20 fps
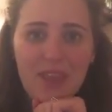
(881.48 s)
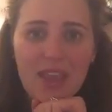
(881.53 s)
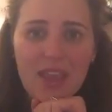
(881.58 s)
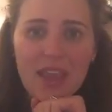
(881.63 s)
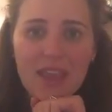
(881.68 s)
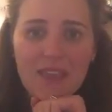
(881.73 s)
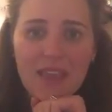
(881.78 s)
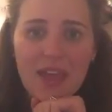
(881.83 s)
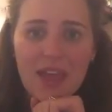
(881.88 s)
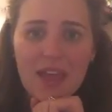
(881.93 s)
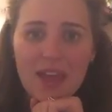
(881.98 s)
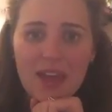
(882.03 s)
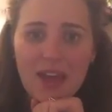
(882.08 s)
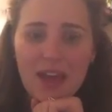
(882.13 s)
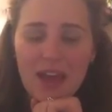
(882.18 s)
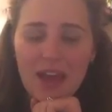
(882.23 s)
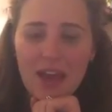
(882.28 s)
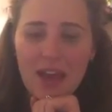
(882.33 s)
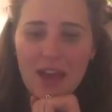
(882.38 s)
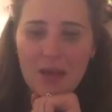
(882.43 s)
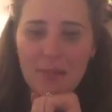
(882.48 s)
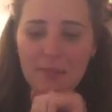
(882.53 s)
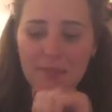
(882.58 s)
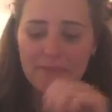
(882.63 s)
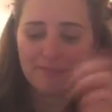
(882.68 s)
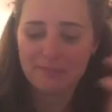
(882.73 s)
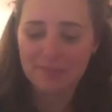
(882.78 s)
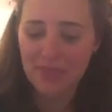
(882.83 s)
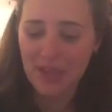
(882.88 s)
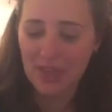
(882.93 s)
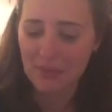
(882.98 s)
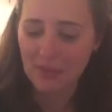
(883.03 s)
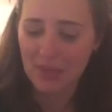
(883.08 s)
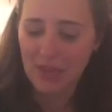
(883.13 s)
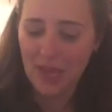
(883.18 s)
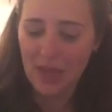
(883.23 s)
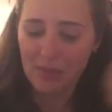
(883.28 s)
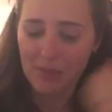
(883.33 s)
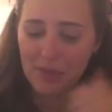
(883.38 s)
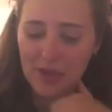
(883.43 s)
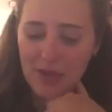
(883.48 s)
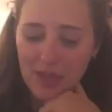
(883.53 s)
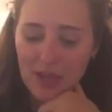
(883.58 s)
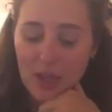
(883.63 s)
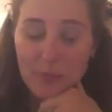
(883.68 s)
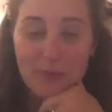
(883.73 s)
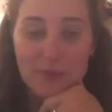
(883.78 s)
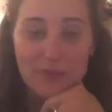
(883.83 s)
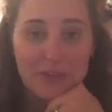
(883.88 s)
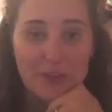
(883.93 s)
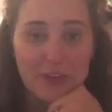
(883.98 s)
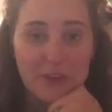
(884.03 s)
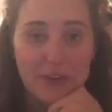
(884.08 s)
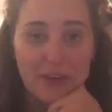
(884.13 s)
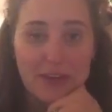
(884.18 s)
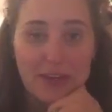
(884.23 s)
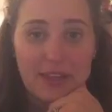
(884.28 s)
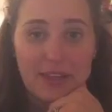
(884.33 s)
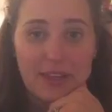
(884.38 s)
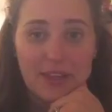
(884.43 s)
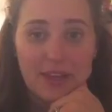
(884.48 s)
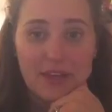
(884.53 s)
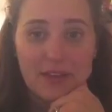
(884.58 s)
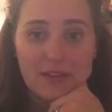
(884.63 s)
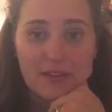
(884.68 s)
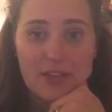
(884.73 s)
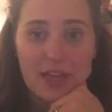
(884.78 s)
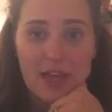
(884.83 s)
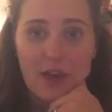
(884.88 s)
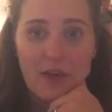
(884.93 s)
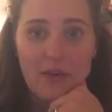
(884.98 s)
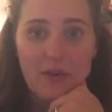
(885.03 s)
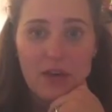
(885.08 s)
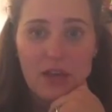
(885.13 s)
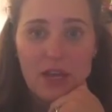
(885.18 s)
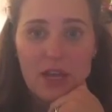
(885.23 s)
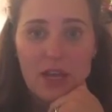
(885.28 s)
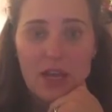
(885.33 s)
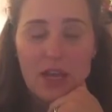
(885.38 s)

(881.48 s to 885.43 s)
And then I'd be happy to help you figure anything else out.